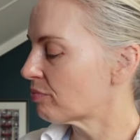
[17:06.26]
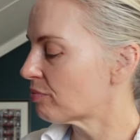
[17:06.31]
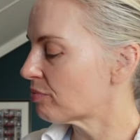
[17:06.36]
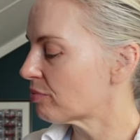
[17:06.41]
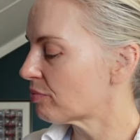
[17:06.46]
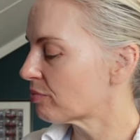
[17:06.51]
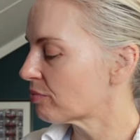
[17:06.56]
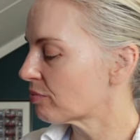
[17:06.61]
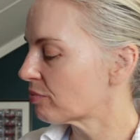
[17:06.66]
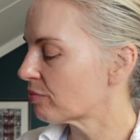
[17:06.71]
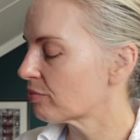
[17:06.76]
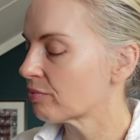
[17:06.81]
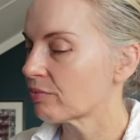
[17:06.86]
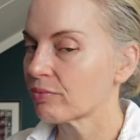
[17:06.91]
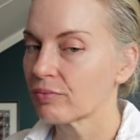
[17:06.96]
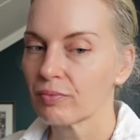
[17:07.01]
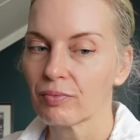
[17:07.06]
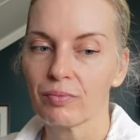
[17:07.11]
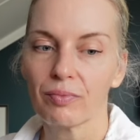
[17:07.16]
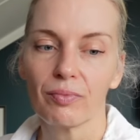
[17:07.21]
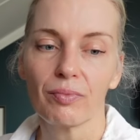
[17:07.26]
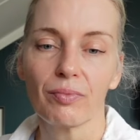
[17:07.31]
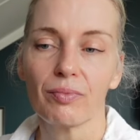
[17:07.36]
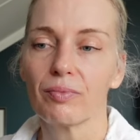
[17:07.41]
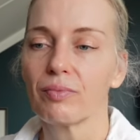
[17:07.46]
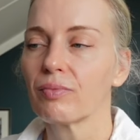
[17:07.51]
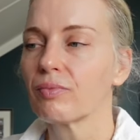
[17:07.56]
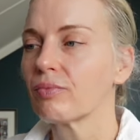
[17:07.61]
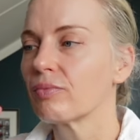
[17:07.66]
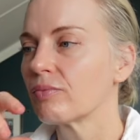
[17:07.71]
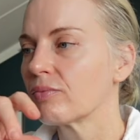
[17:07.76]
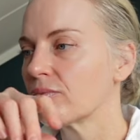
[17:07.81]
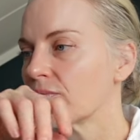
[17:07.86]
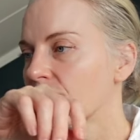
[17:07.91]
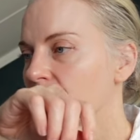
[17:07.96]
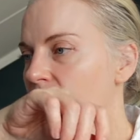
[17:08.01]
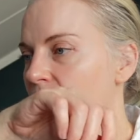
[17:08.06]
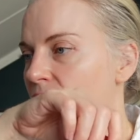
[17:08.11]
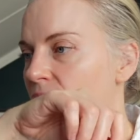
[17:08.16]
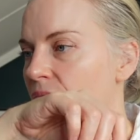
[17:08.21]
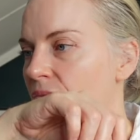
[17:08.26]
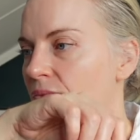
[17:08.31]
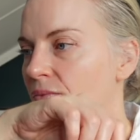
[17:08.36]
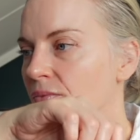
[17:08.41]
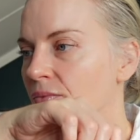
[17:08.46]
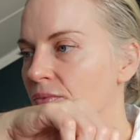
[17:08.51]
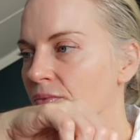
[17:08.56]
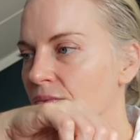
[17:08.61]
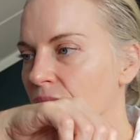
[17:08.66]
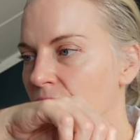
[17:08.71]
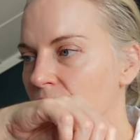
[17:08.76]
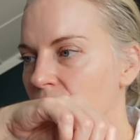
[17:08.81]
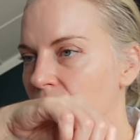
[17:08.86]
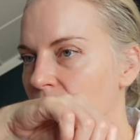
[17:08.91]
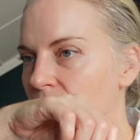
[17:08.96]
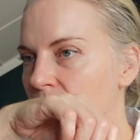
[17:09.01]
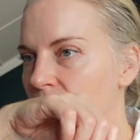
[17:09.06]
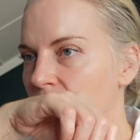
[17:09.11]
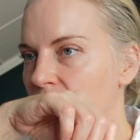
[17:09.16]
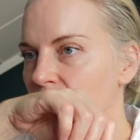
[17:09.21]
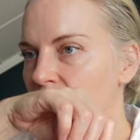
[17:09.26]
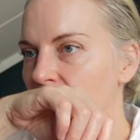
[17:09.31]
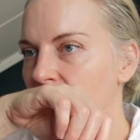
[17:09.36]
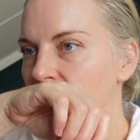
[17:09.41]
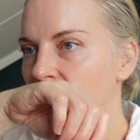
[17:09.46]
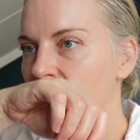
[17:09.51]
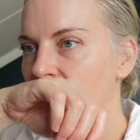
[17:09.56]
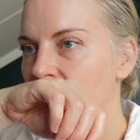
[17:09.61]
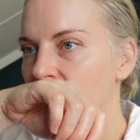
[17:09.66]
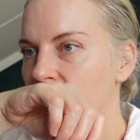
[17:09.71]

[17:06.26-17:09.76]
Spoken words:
No one is speaking in this clip.